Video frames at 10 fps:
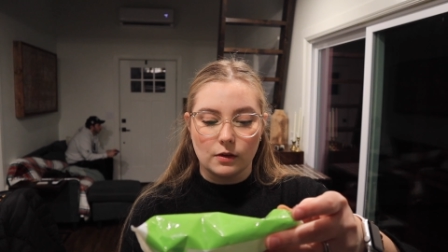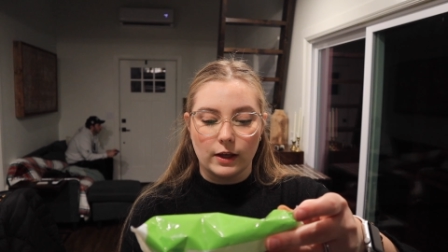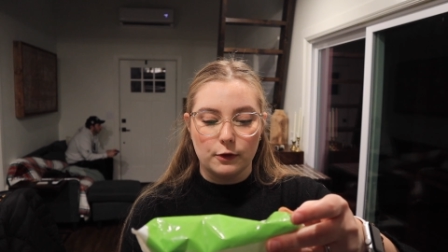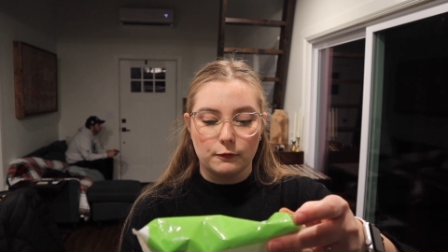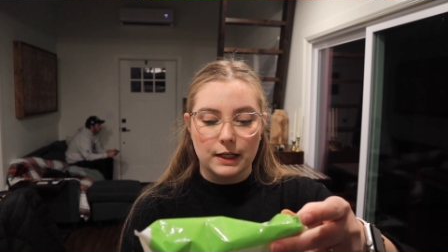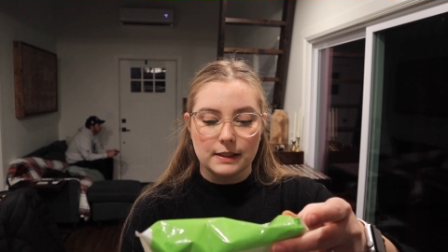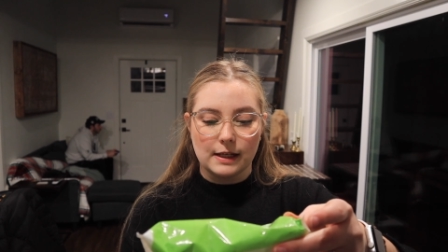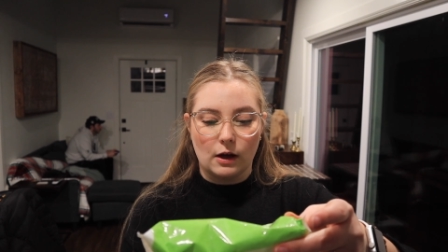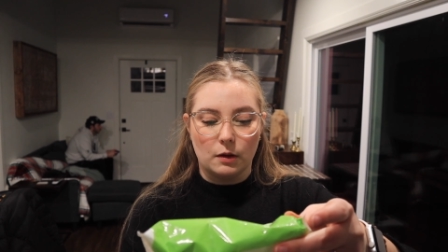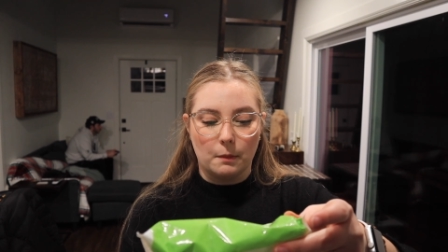to lay face
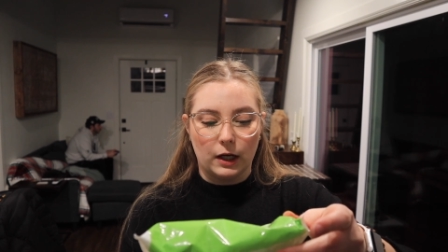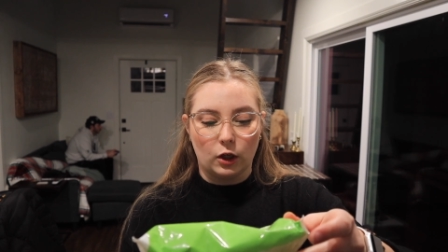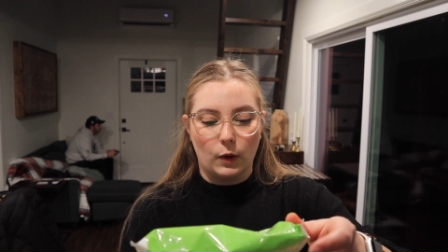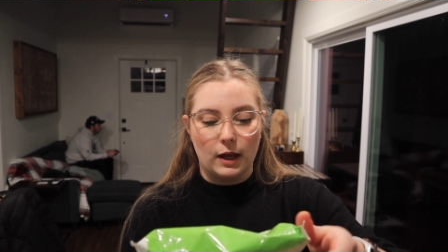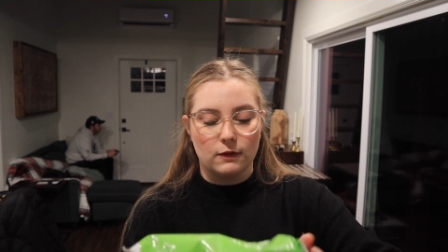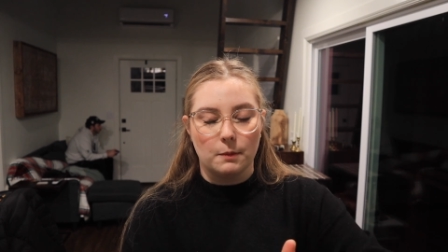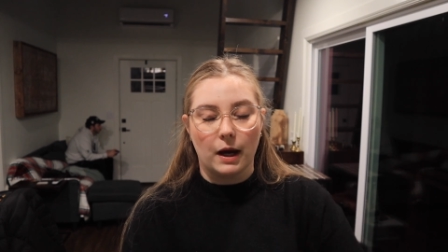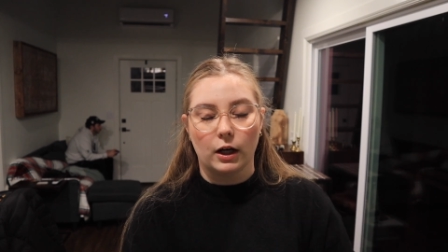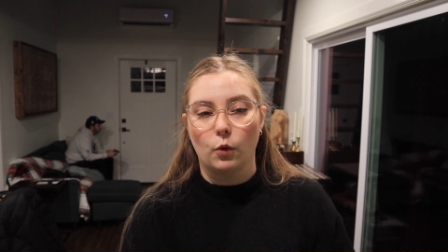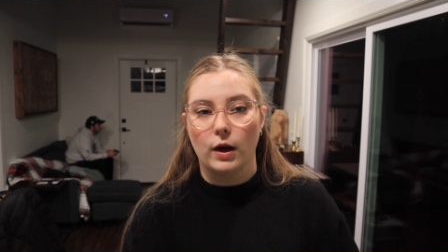down in microwave and
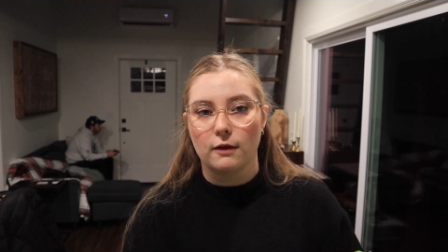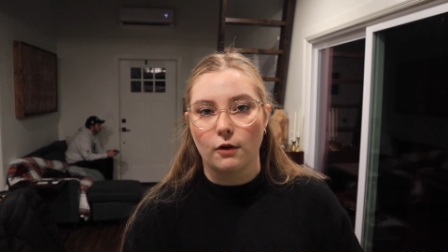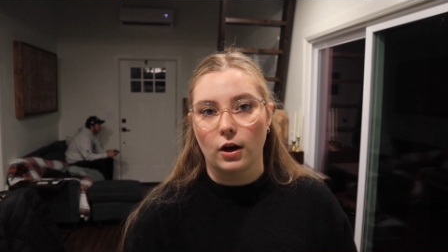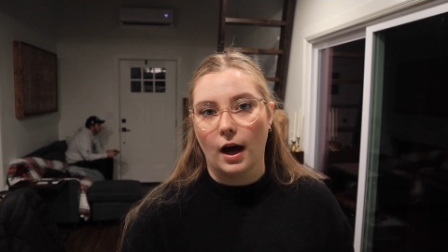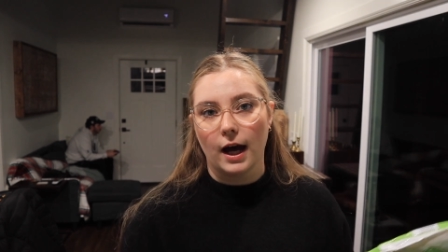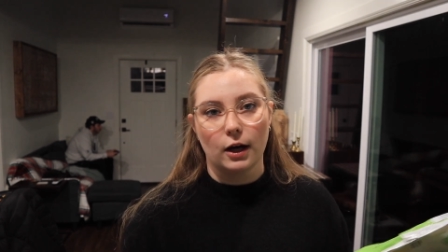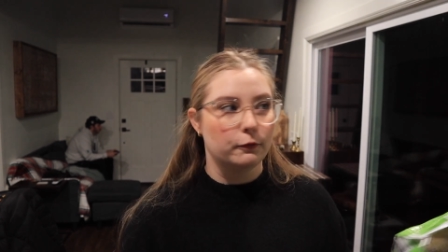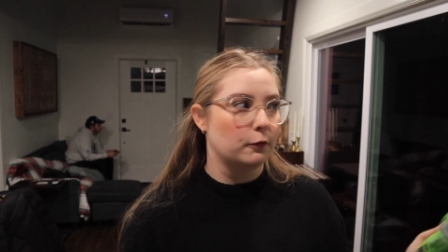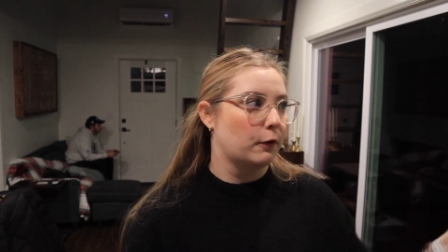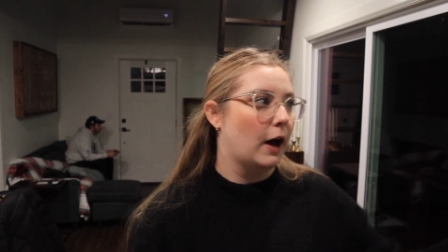microwave on high
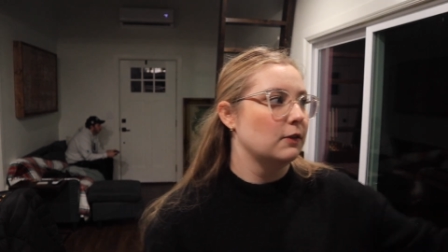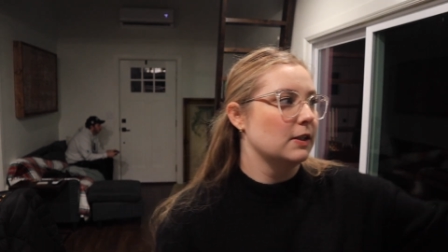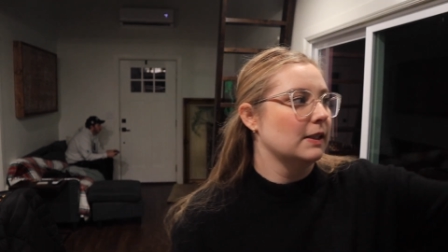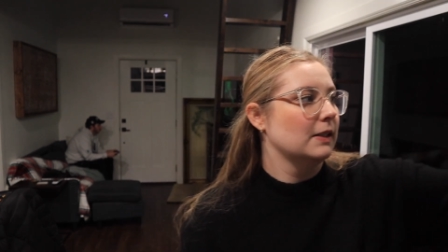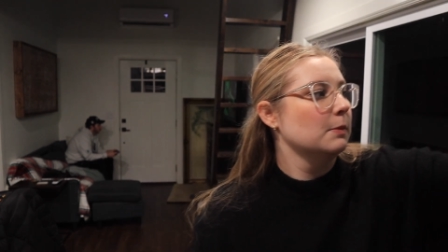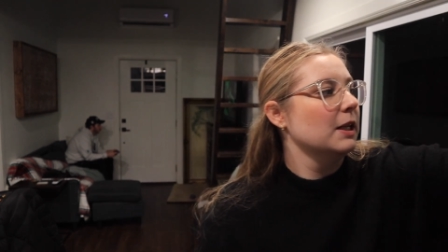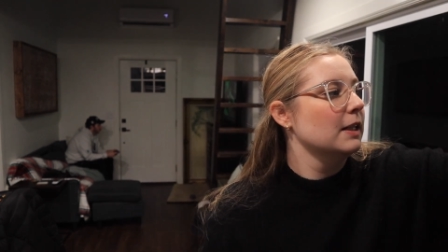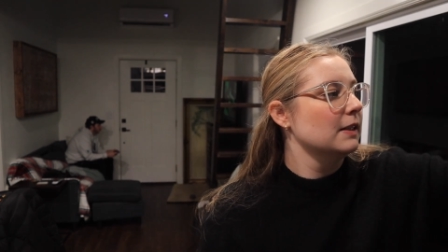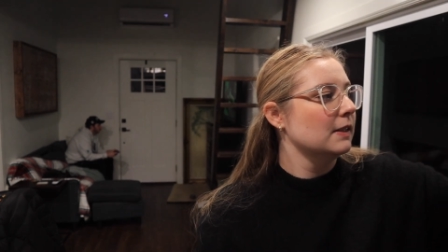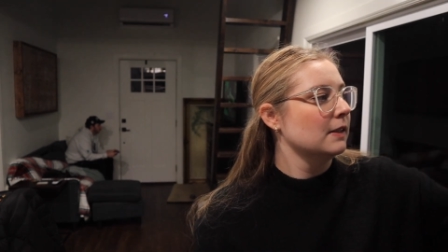for five to six
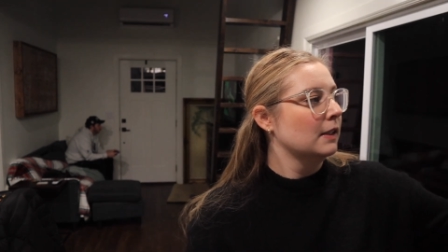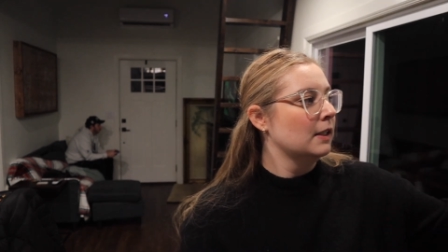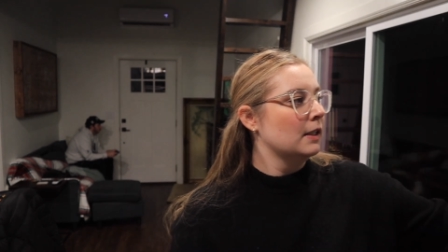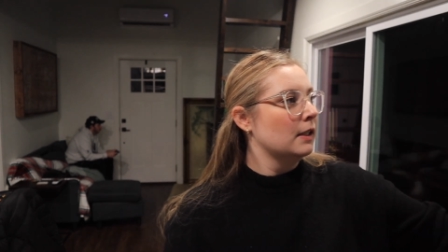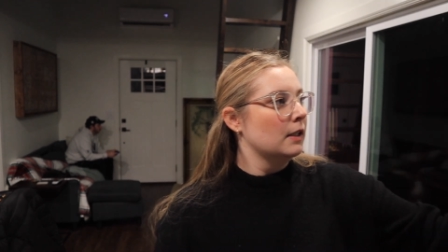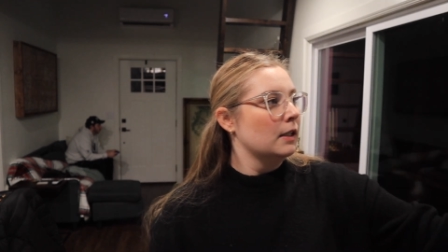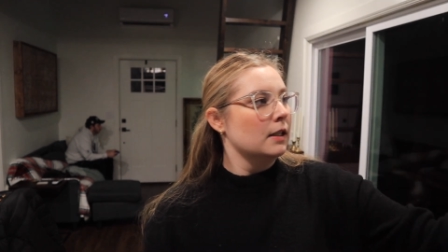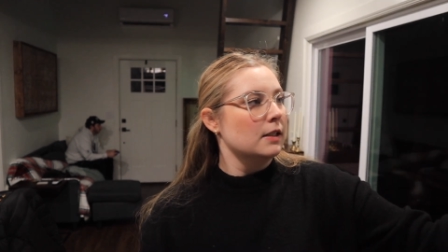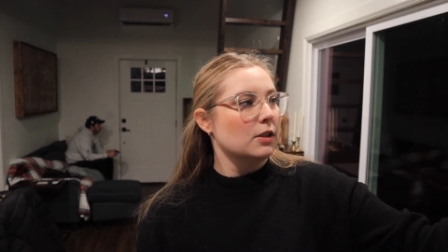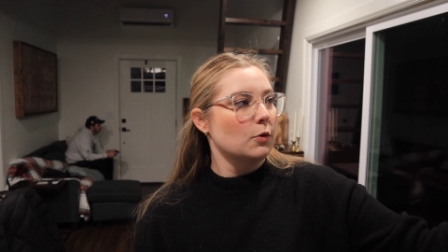minutes.
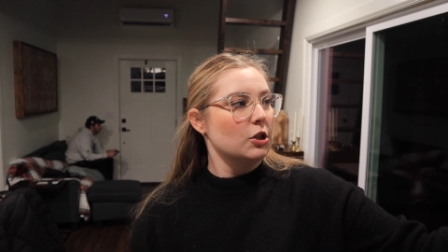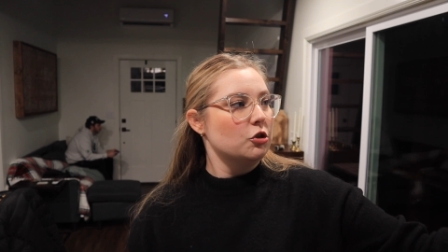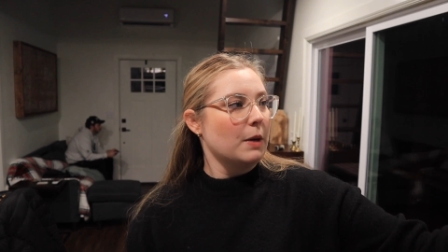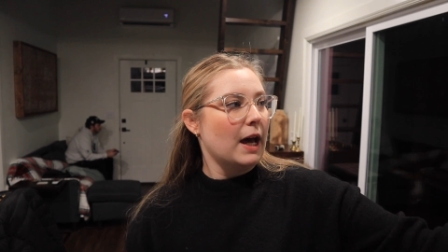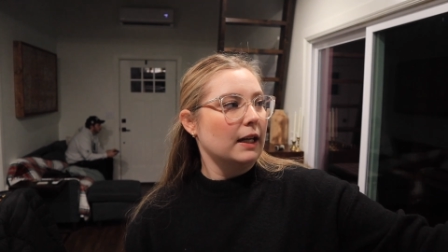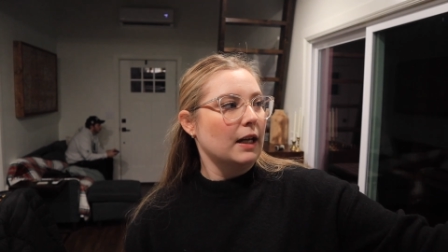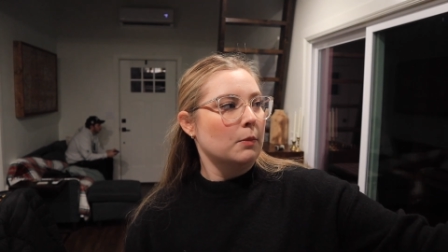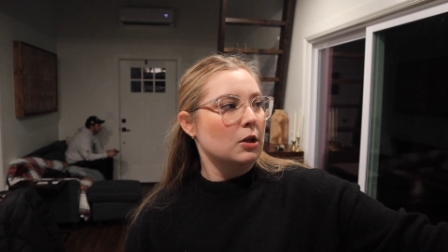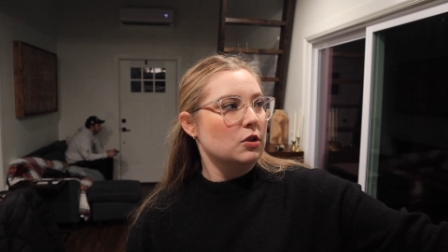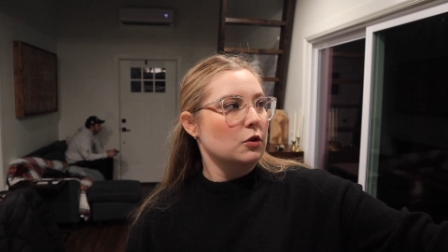So each bag I'm
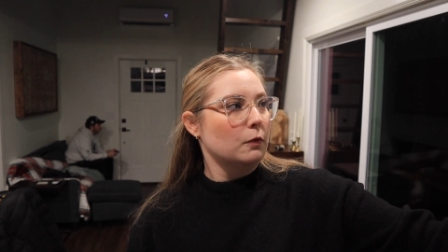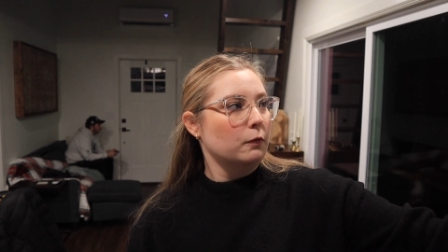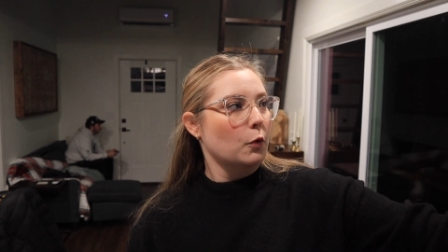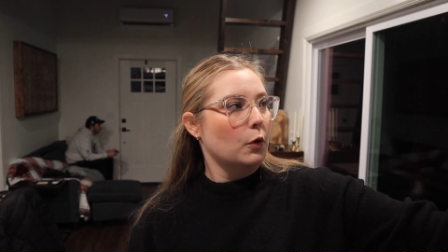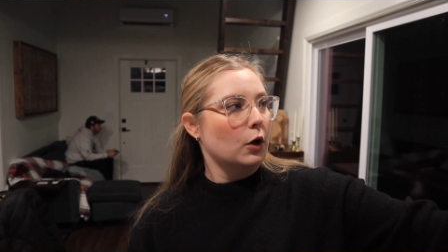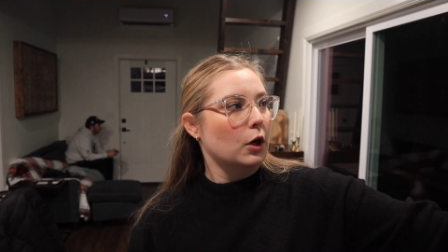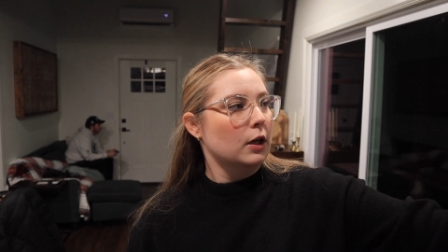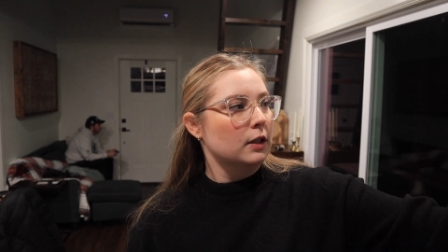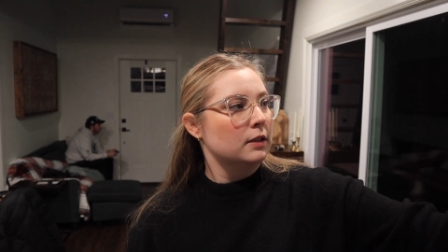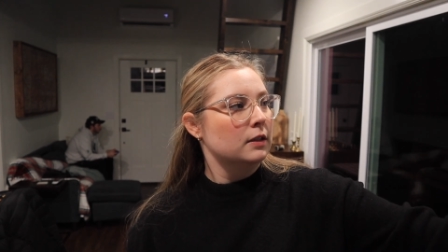going to do
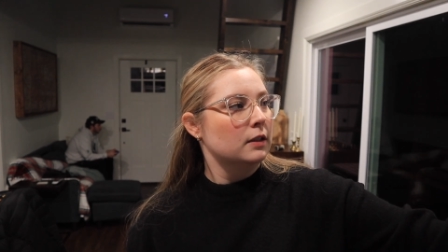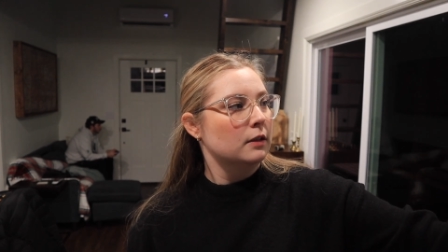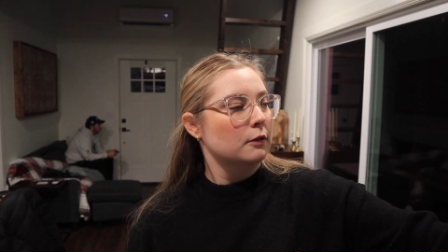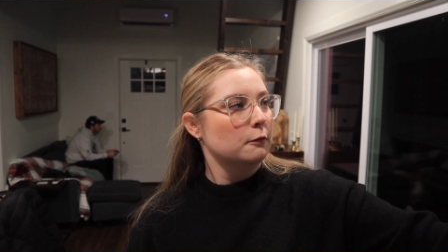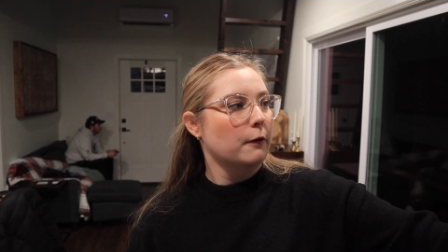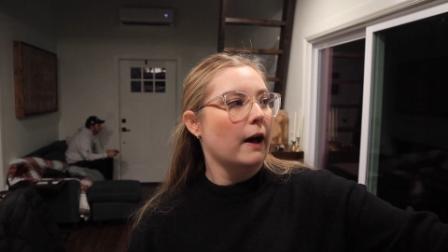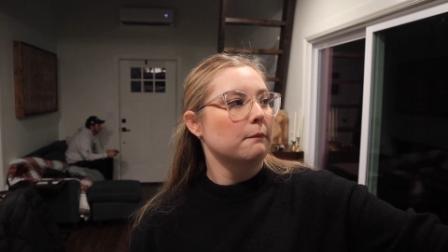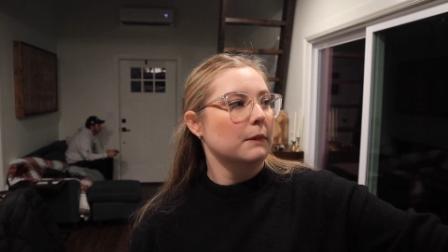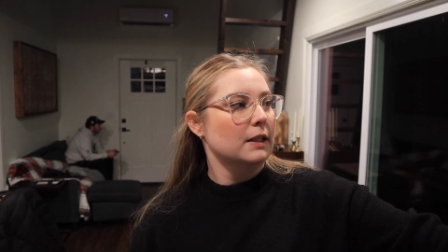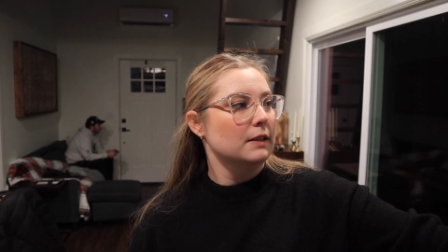for
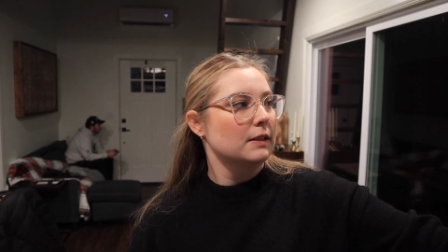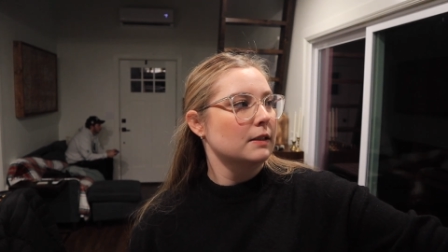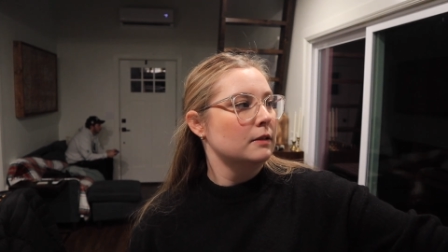five minutes.